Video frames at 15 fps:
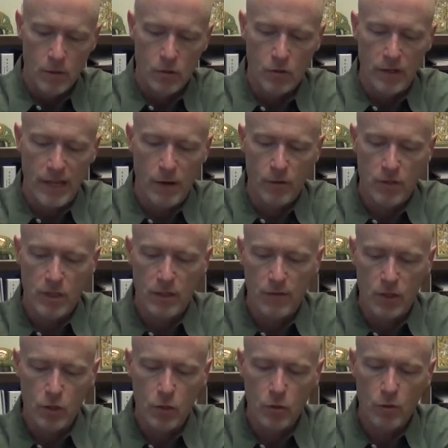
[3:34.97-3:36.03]
So now instead
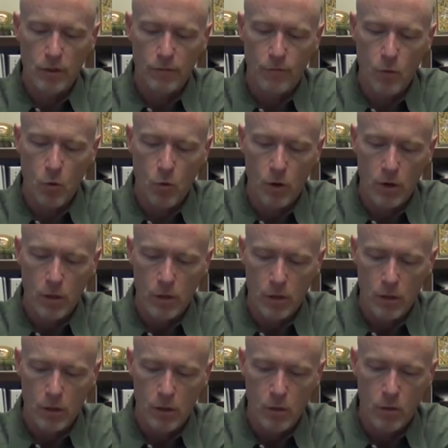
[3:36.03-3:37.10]
of a 2 and a 4,
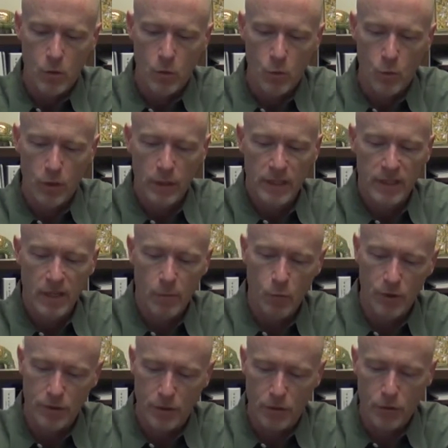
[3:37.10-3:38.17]
we'll end up
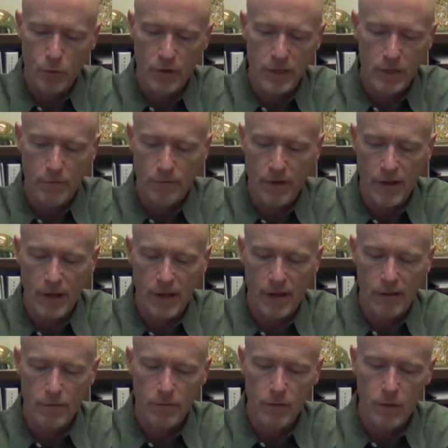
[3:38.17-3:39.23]
with a 3 and a
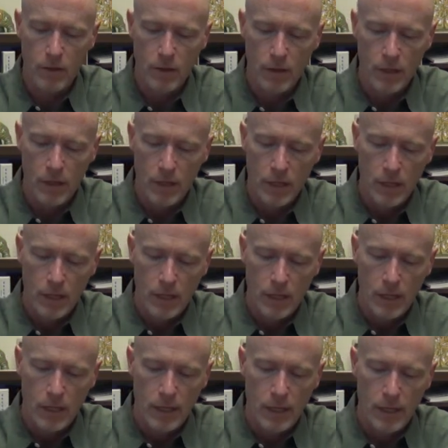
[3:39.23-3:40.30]
5,
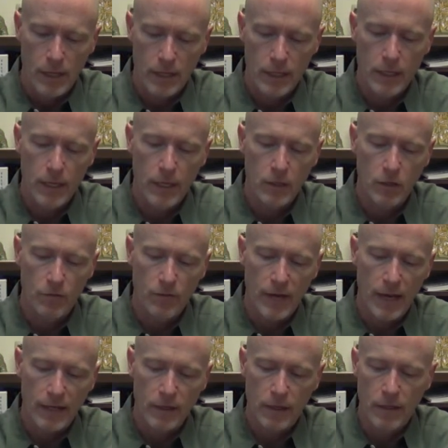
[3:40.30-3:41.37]
and again you've
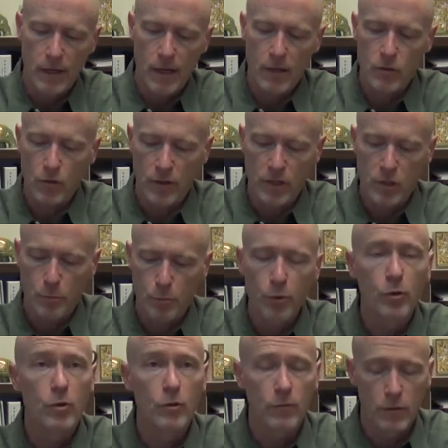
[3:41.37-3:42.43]
got a nozzle that's
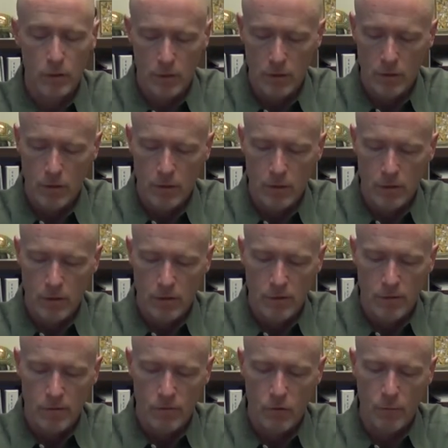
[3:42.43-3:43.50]
approved
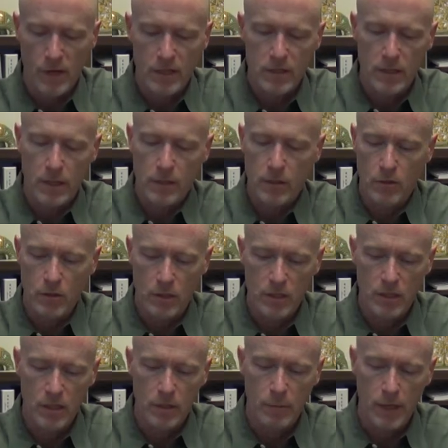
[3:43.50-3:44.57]
for Monsanto's
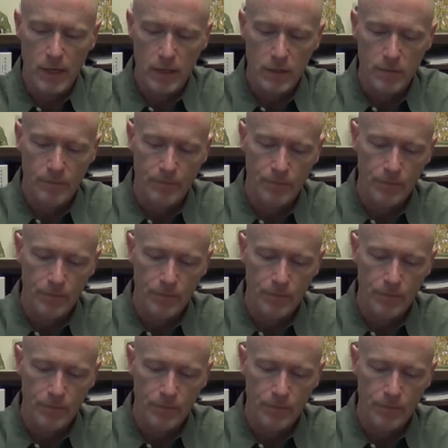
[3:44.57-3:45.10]
XtendiMax.